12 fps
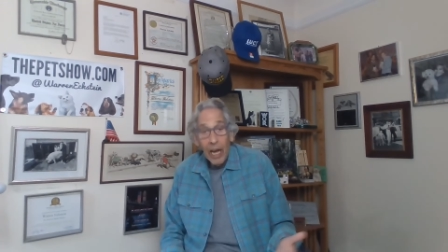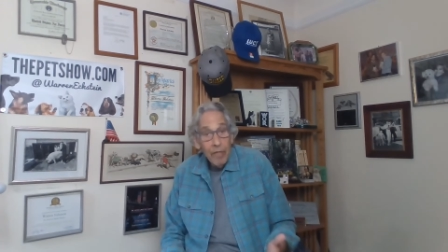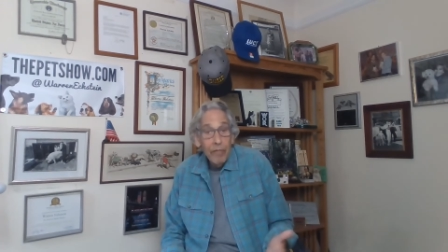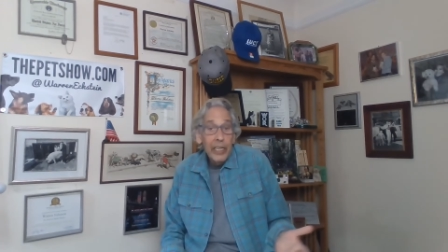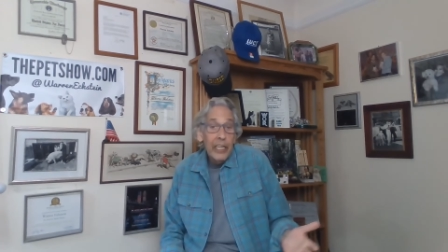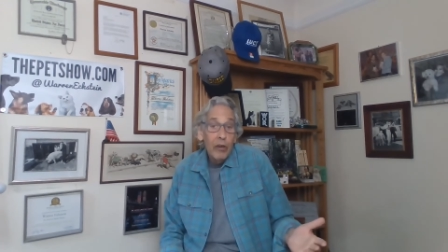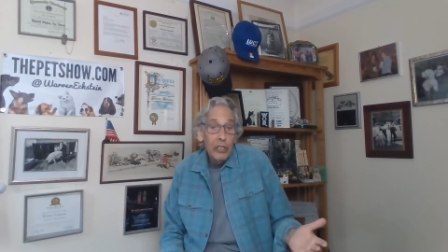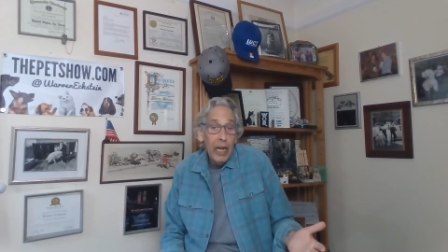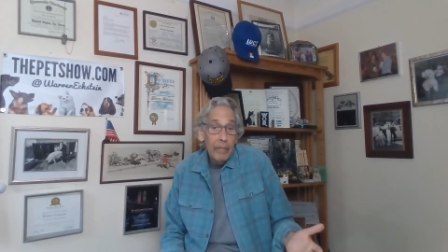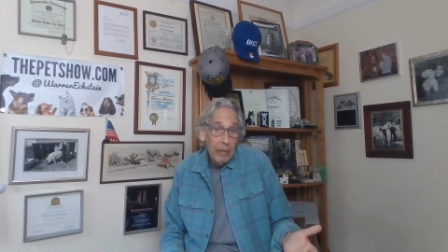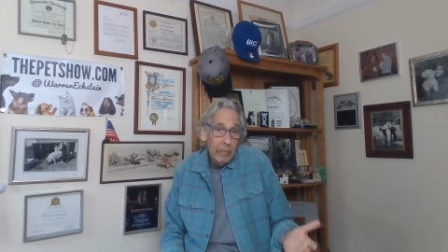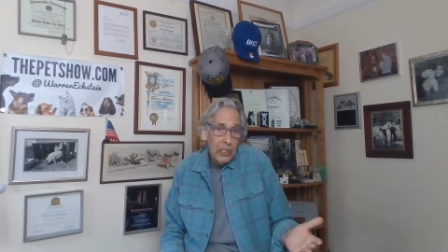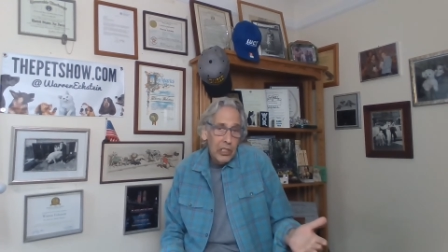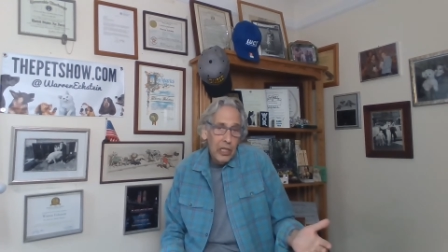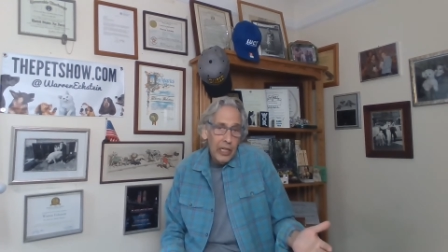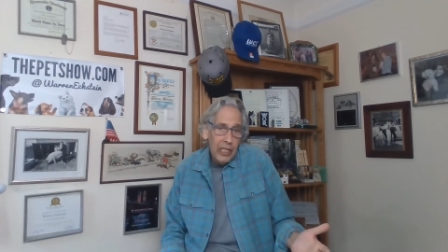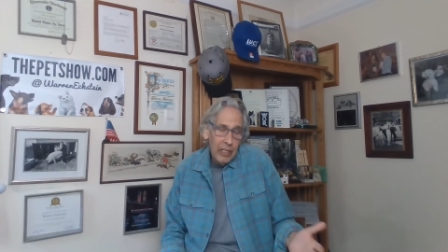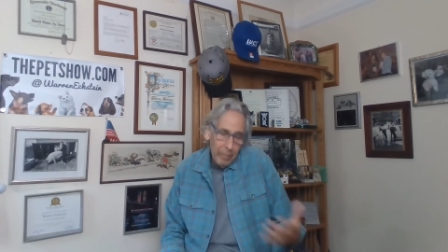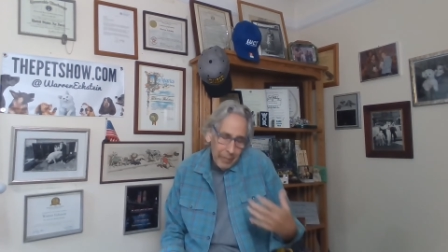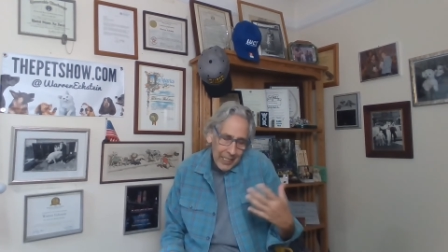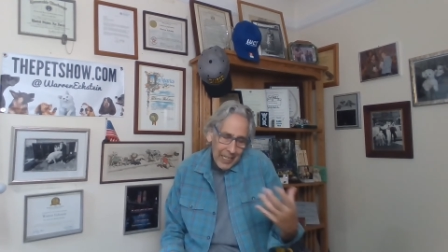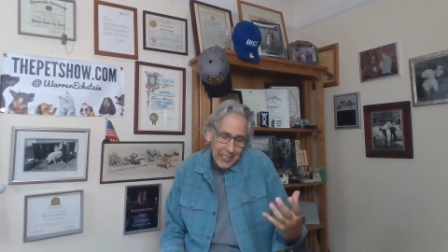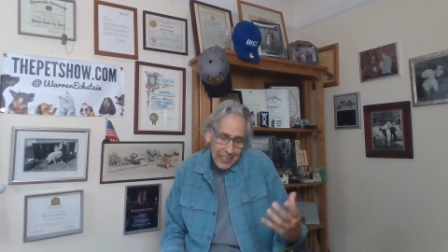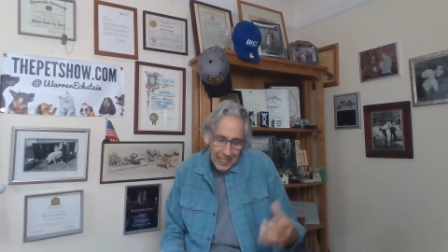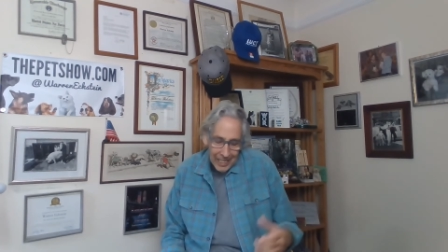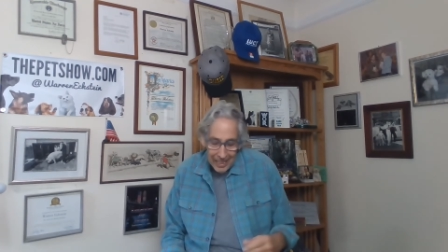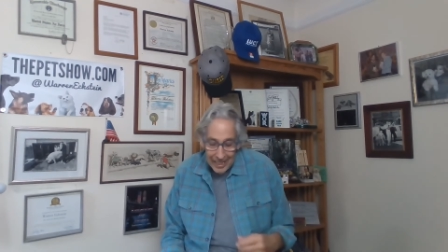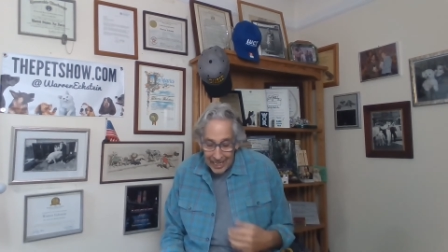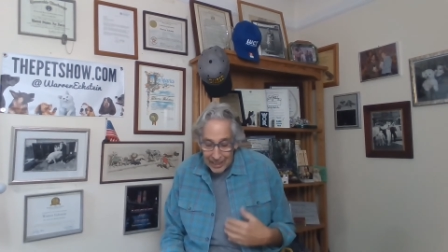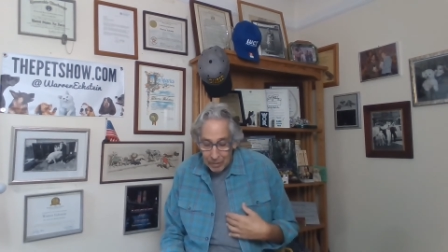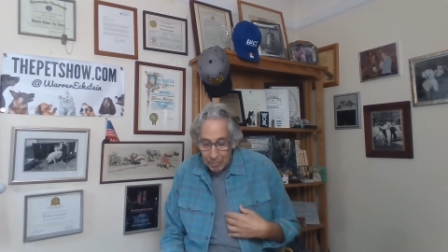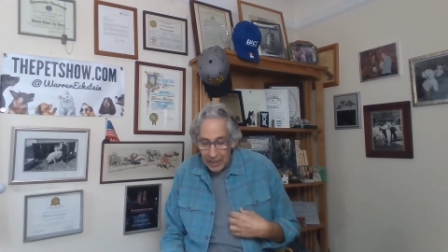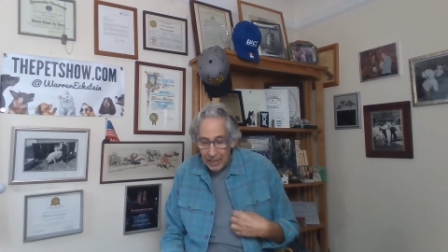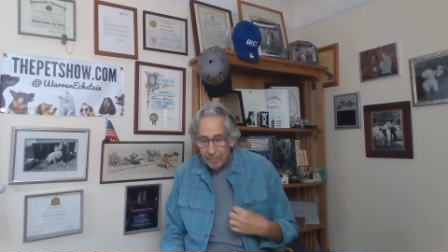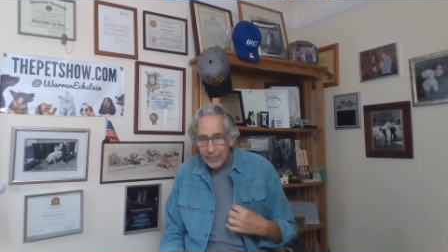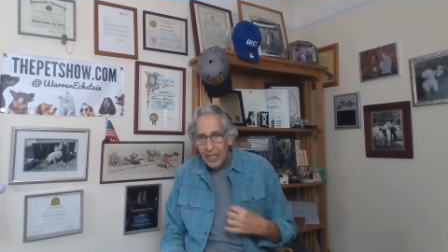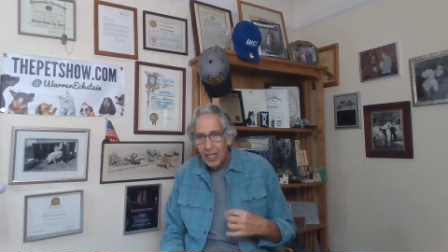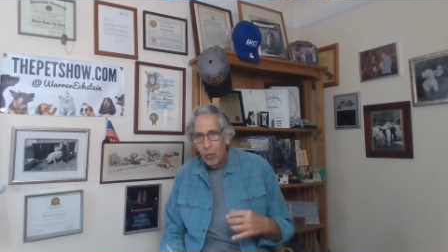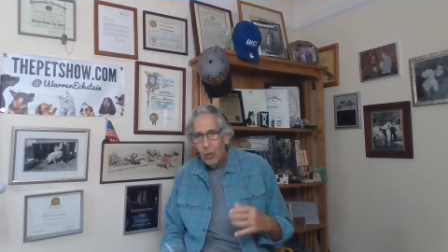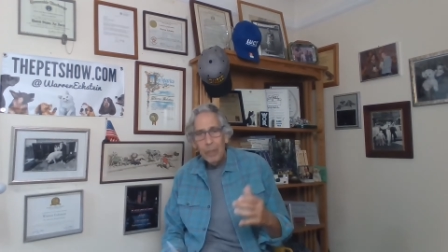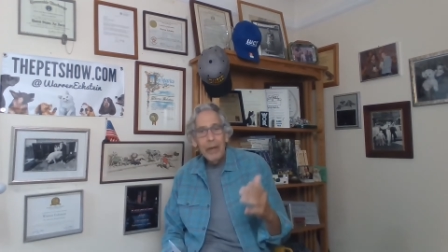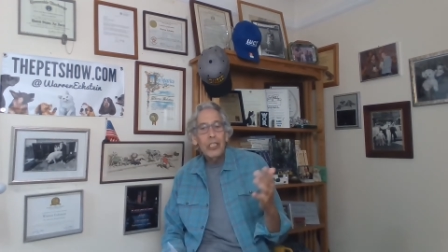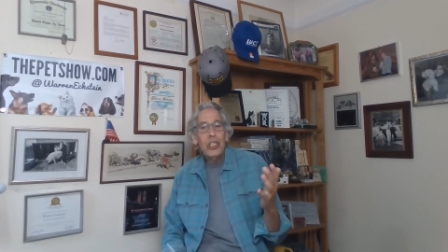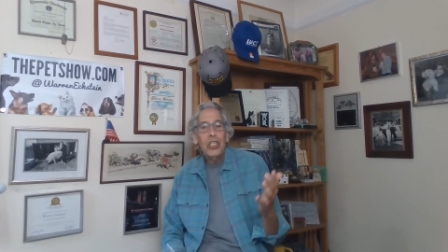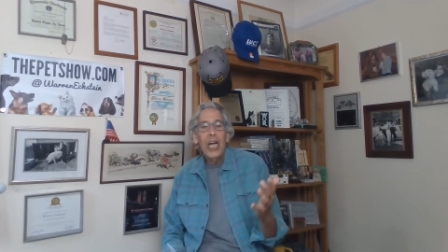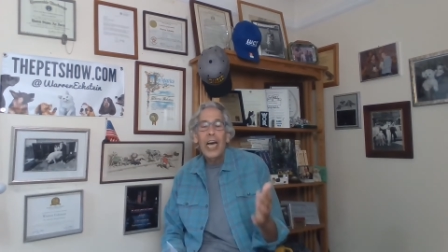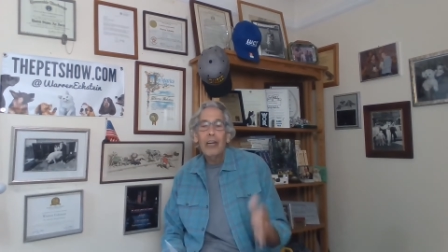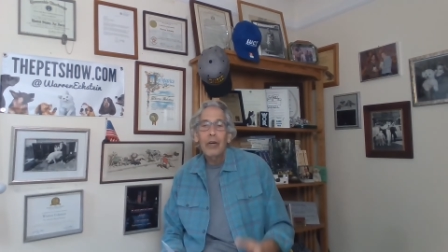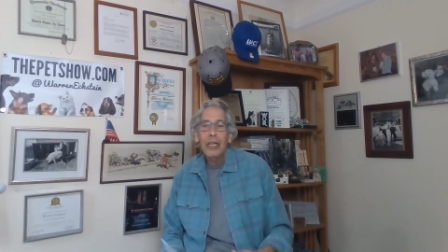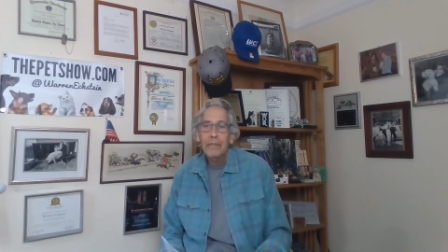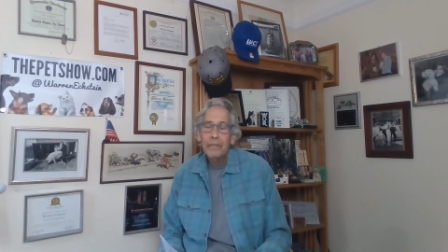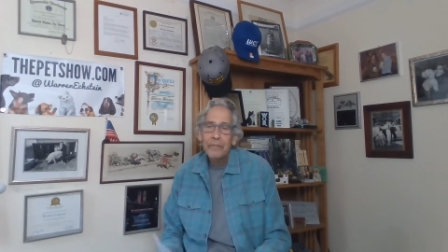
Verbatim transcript: I videotape them and study them, but that's, that's me. What about chattering?